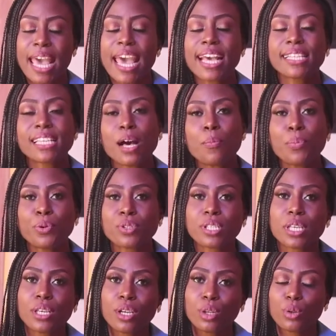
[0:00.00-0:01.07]
Examples
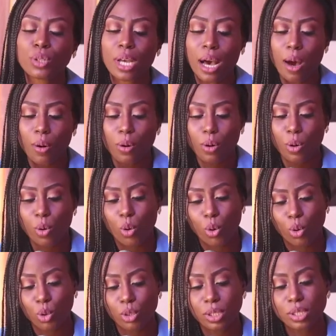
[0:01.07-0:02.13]
include
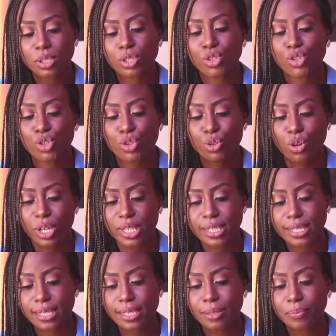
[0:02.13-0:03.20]
alcohol,
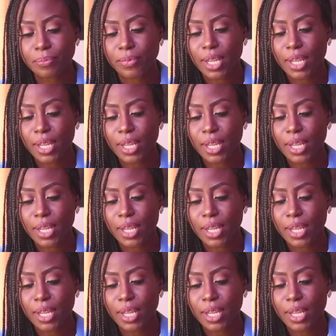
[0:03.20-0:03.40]
drugs,